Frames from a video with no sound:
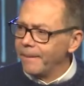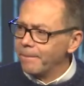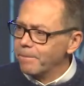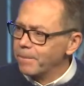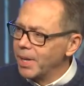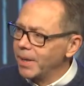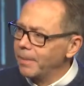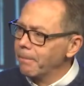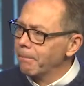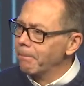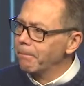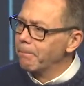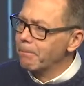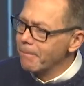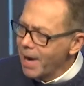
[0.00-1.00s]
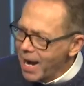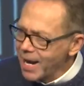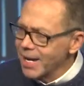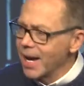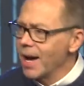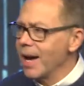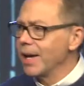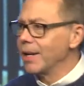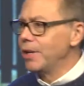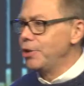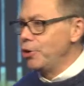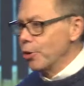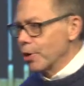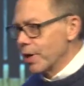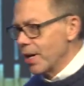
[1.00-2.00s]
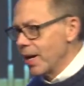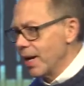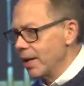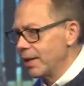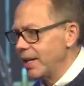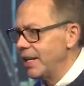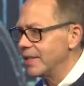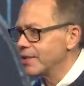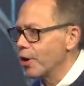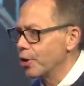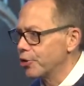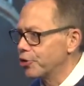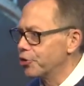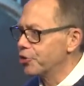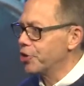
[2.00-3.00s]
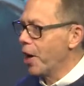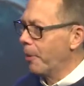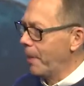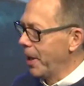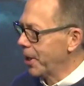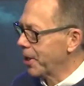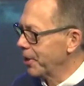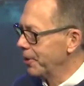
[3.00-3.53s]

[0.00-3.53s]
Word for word: but my God and your God is our stomach.